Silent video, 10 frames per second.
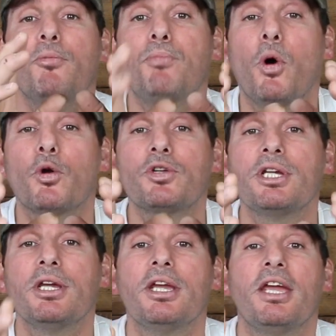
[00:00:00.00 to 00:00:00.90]
But
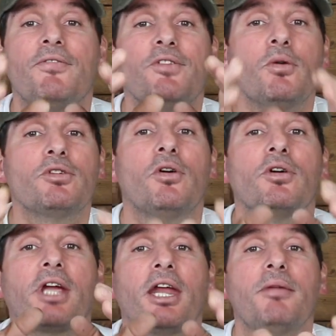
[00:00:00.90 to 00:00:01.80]
if you
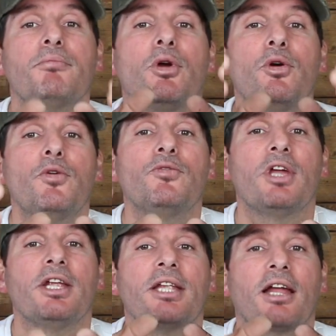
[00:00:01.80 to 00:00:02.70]
don't get it moved
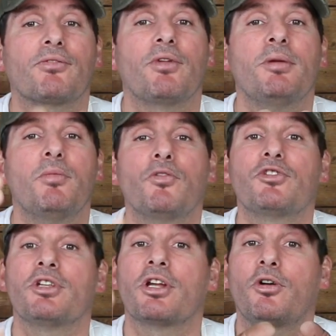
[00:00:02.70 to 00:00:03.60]
in that 3 months,
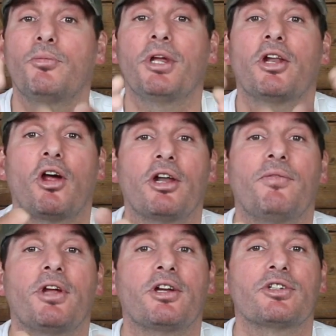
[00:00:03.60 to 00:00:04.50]
and there could be a lot
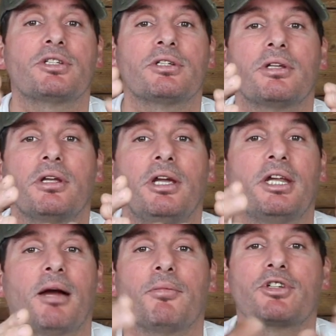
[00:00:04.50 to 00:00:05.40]
of it because it
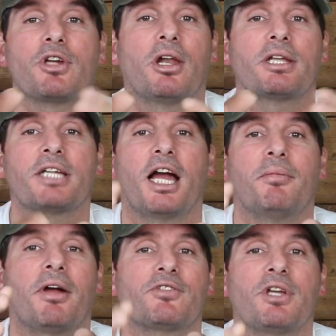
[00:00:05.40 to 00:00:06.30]
happens all the
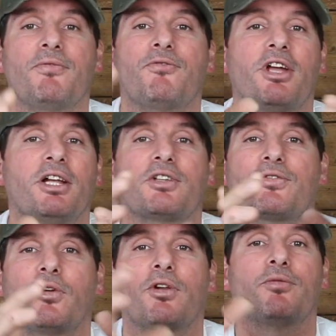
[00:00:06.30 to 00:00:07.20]
time. I've seen fields
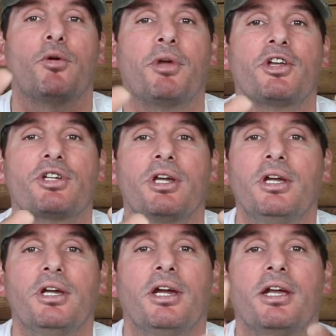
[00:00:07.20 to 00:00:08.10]
full of rubbish
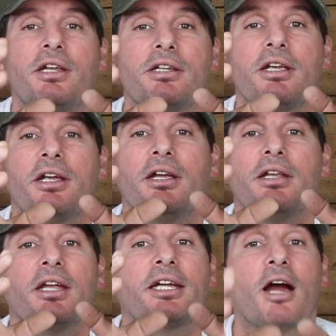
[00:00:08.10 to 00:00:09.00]
and
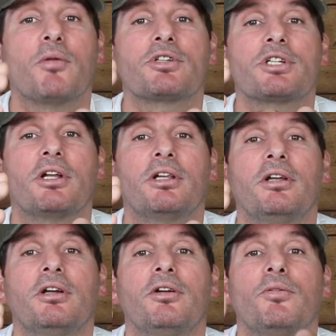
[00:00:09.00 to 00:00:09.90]
the
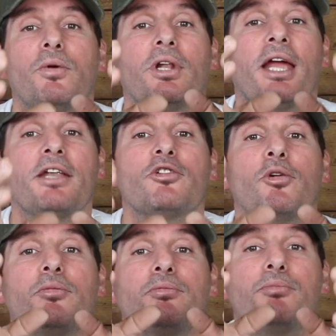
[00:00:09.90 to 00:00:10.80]
council will end
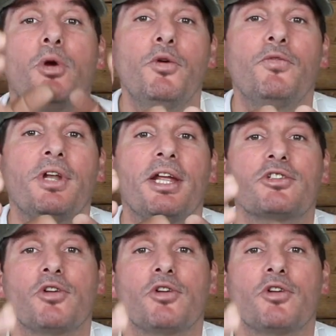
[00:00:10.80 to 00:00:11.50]
up moving it.